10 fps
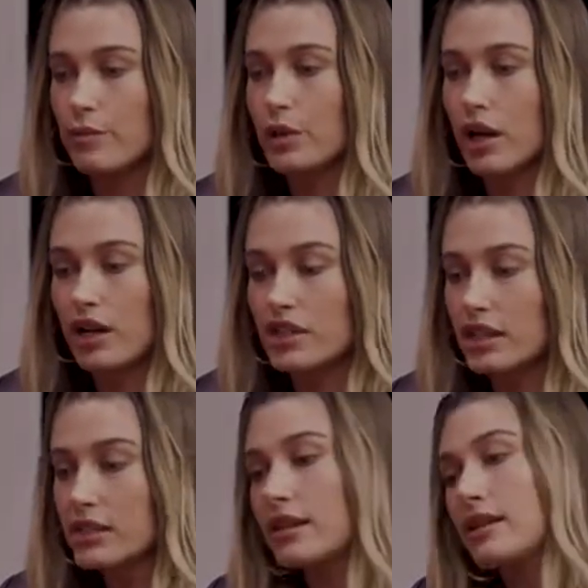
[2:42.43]

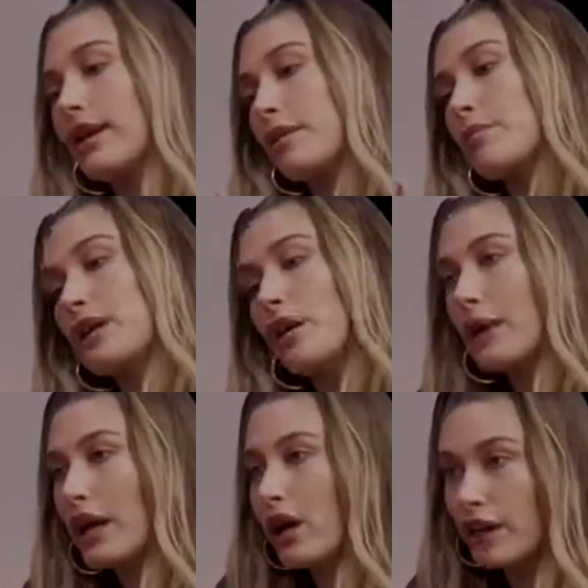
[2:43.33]
projects that had like been on
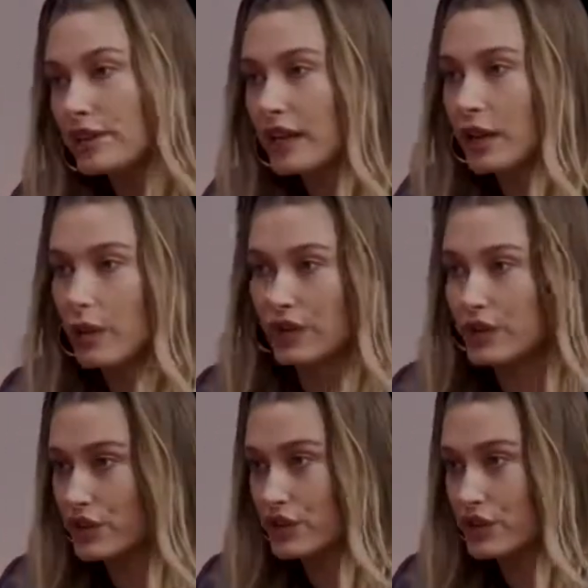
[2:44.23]
my heart that I wanted to